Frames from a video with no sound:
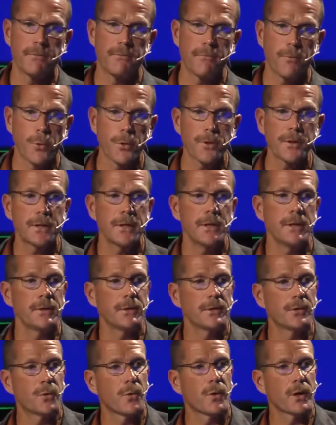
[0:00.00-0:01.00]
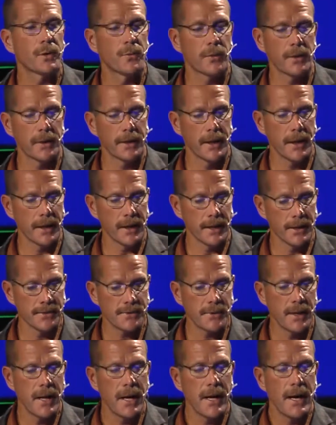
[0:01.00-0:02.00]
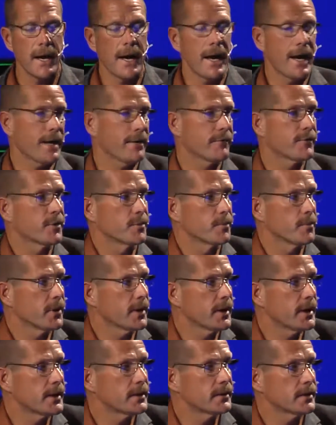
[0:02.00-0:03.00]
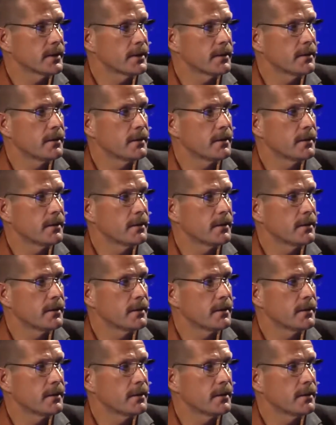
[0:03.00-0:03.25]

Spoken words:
14 to 21 days after planting.